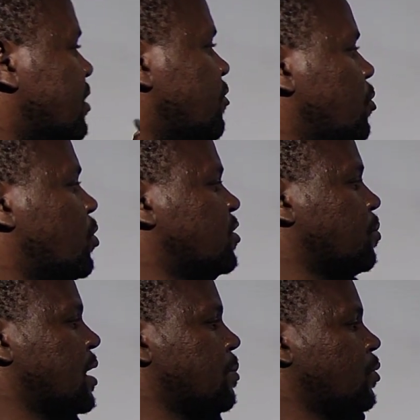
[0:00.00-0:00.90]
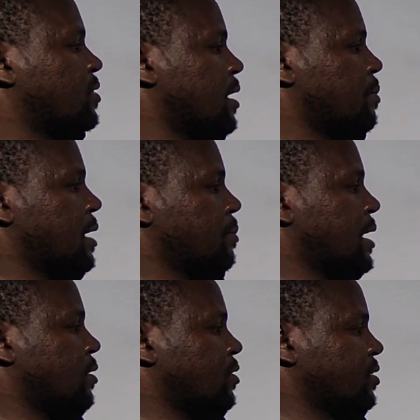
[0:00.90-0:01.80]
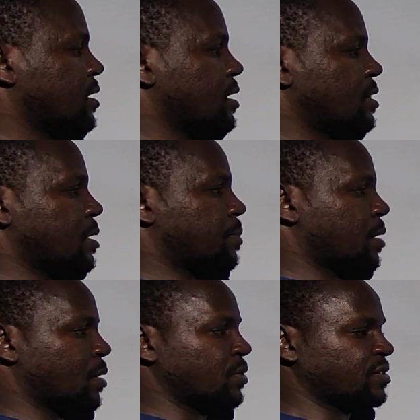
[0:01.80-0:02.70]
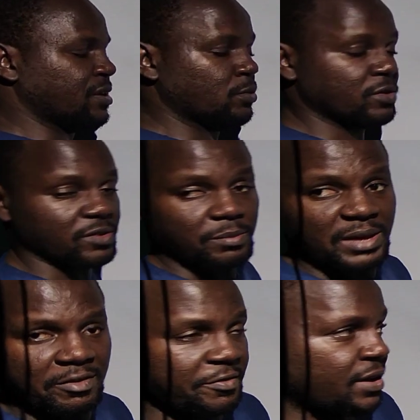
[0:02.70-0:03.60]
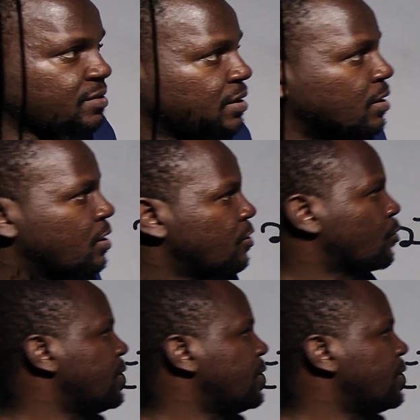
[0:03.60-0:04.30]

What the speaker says: 3, if you multiply both sides by minus, power will still what? Be affected. So